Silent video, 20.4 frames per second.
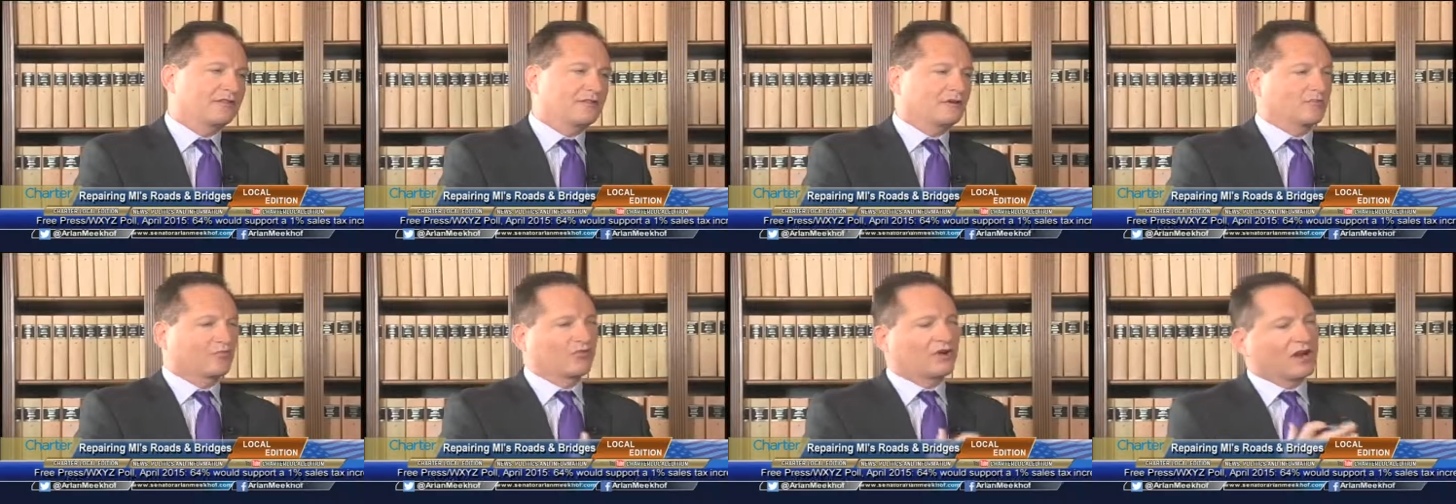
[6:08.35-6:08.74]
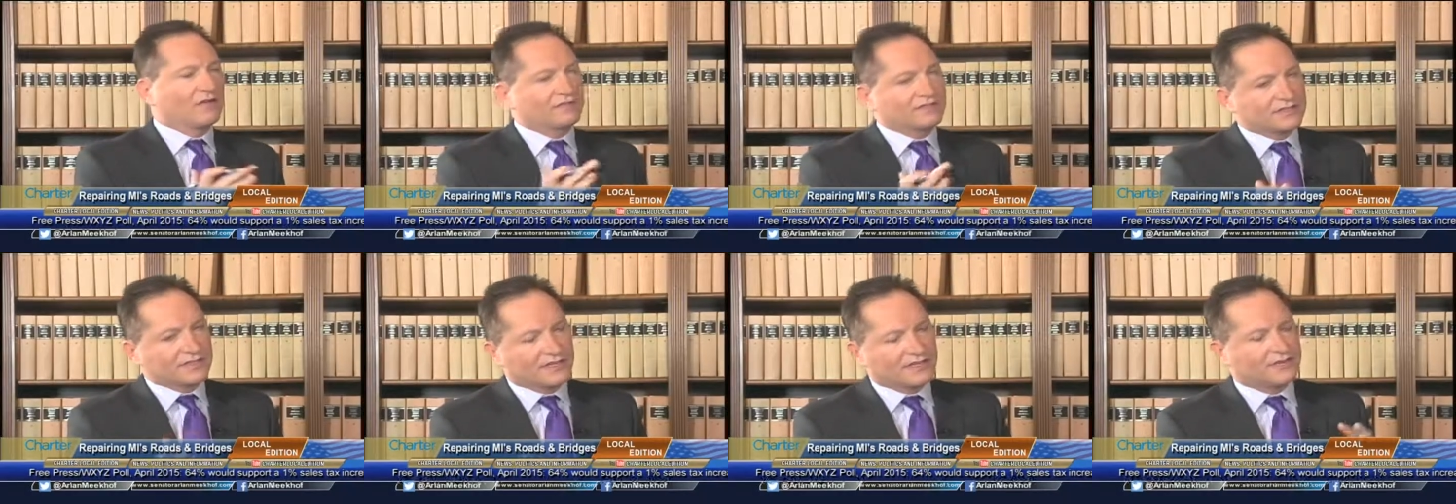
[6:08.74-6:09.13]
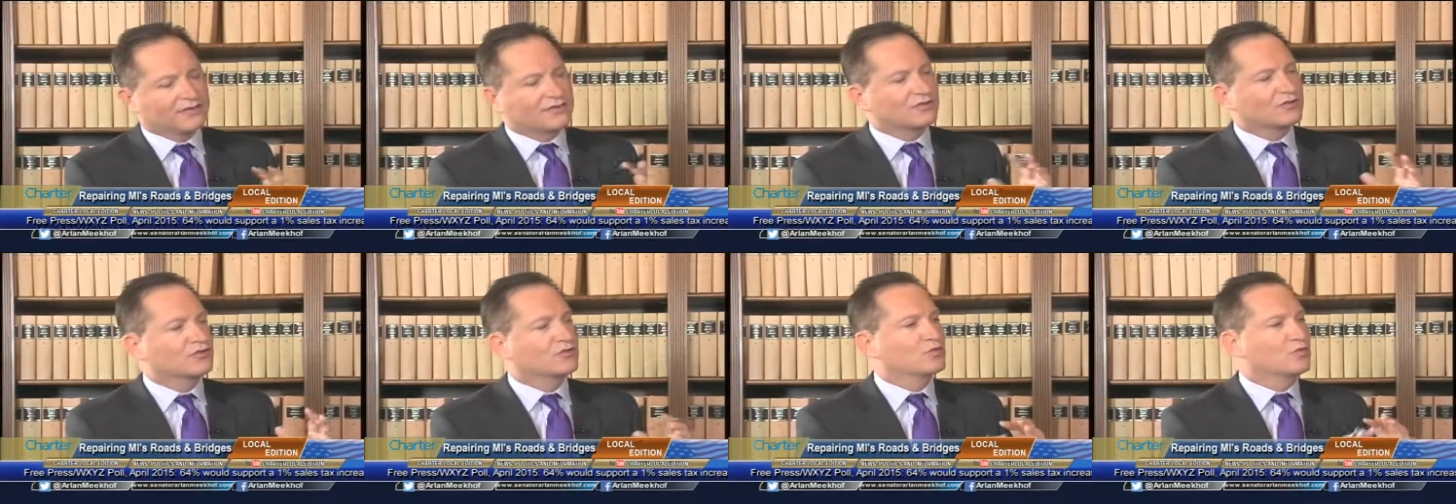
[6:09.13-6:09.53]
There are privacy
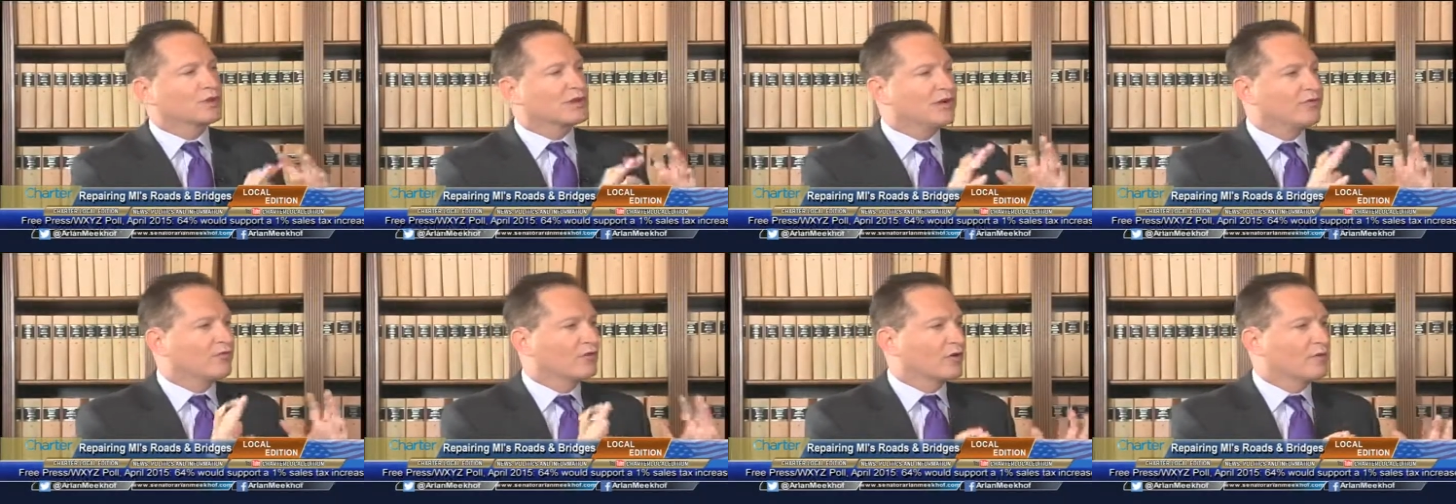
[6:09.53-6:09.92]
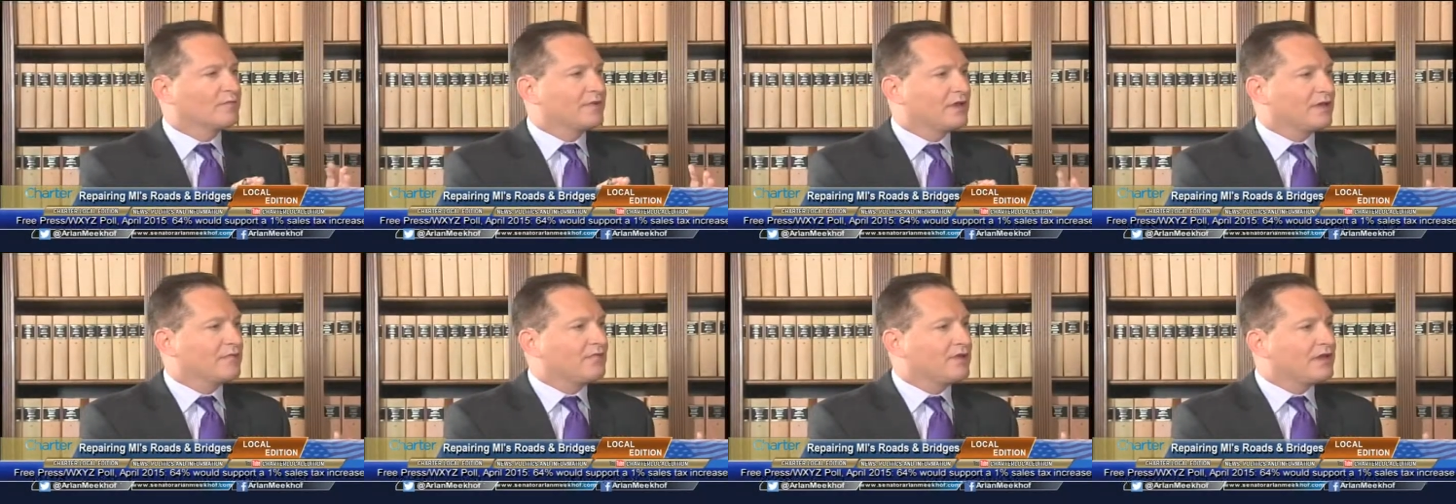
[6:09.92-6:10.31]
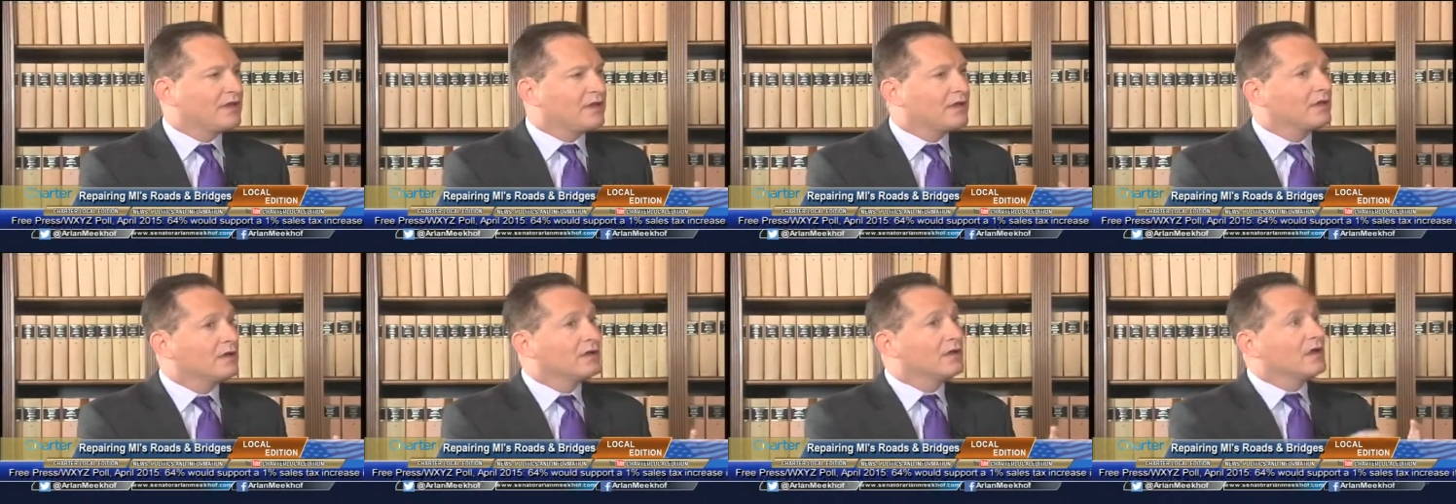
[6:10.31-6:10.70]
concerns, whatever it may
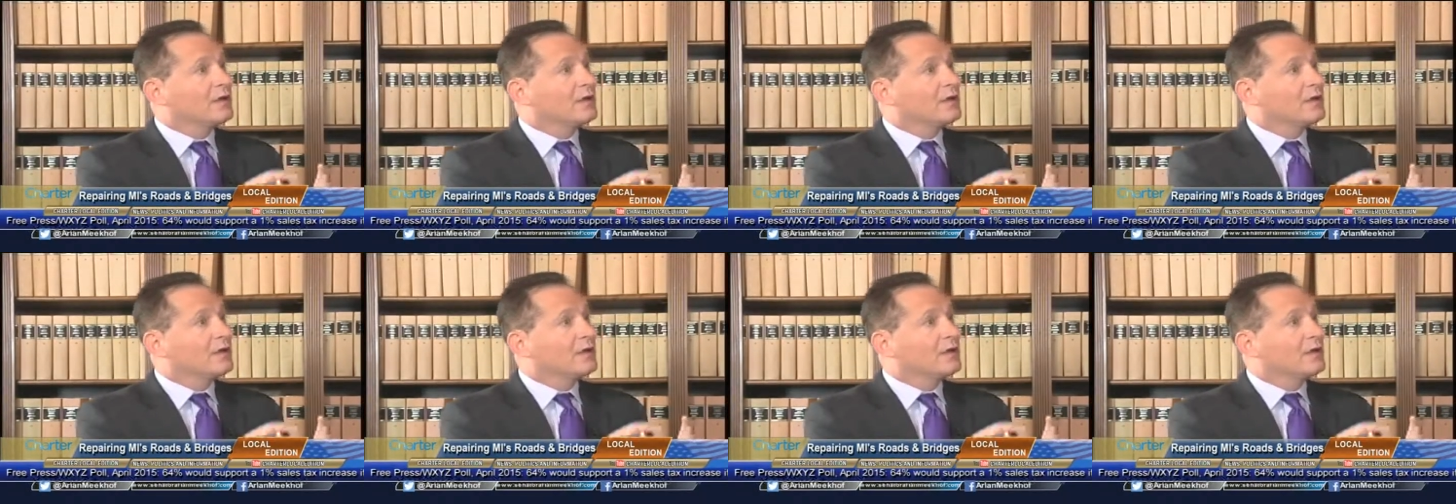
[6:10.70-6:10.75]
be.